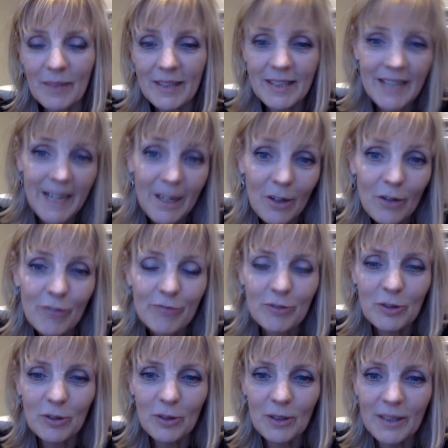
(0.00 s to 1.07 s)

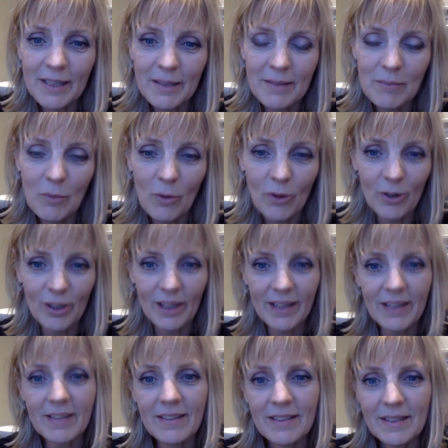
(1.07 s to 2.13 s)
careful and more
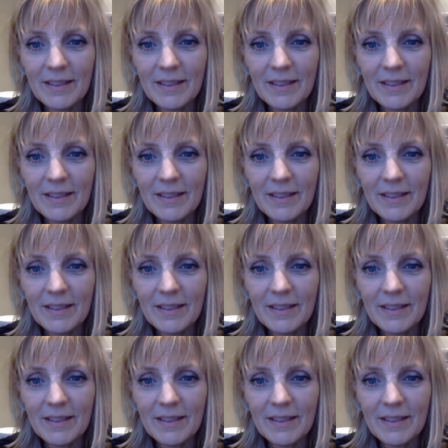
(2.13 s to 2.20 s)
like